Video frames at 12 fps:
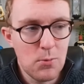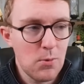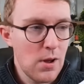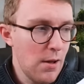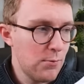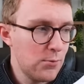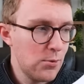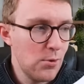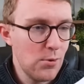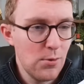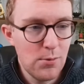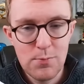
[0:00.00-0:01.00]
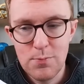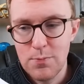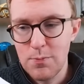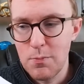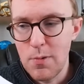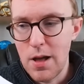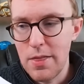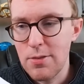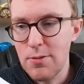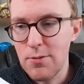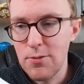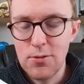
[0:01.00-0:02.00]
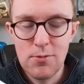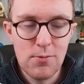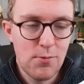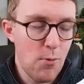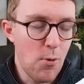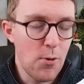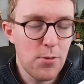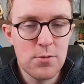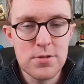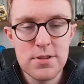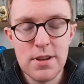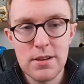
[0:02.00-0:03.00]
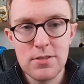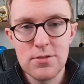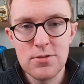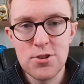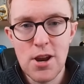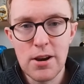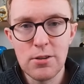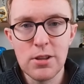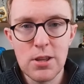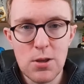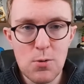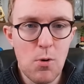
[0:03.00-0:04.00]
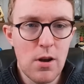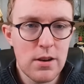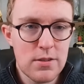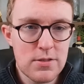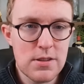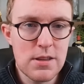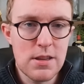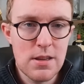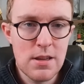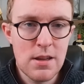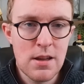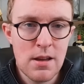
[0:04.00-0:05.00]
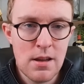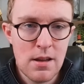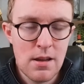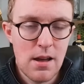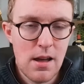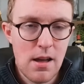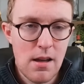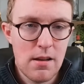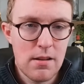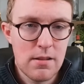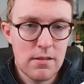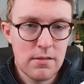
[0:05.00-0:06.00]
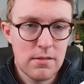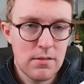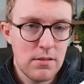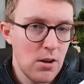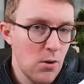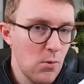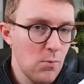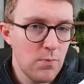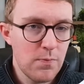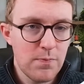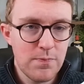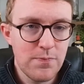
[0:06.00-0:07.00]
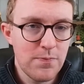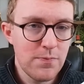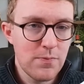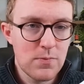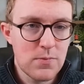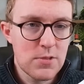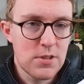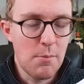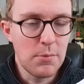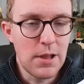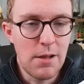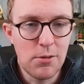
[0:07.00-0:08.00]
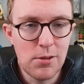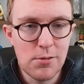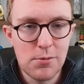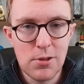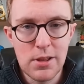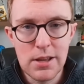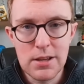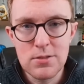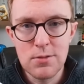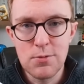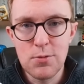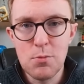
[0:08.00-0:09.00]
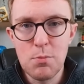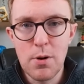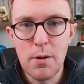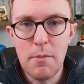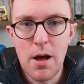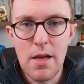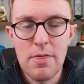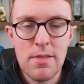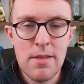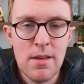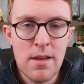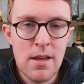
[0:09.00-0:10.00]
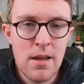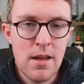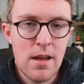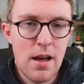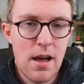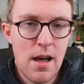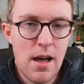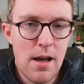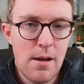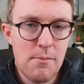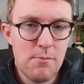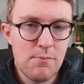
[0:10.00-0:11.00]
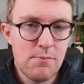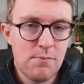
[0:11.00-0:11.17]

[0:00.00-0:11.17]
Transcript: after months 4 through 6, generally you want to see, uh, you know, some level of clicks, a few per month. Um,